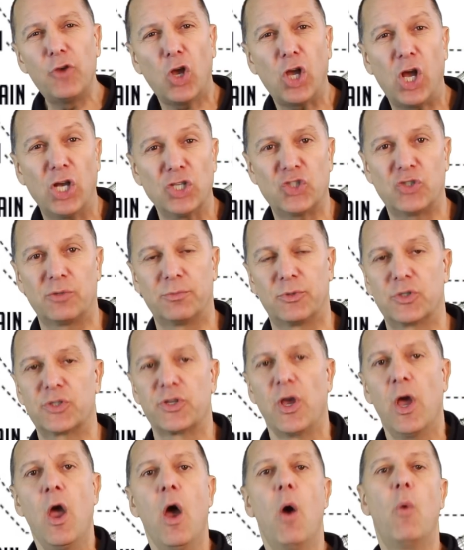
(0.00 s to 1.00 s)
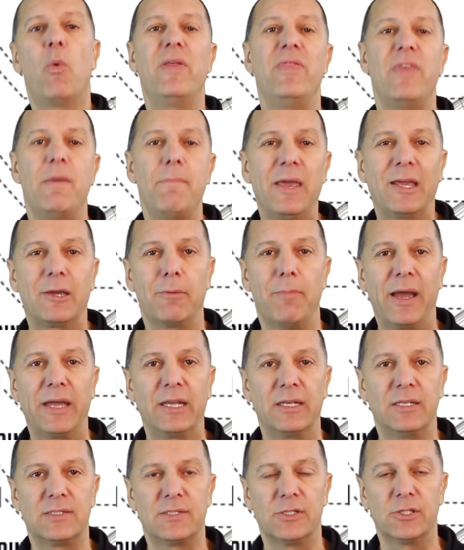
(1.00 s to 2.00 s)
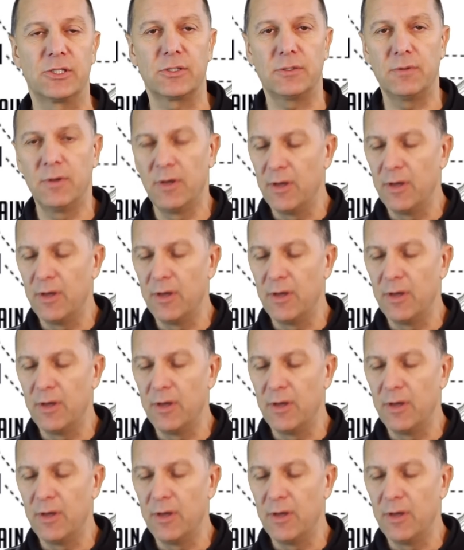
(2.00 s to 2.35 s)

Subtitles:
customers when they make a buying decision.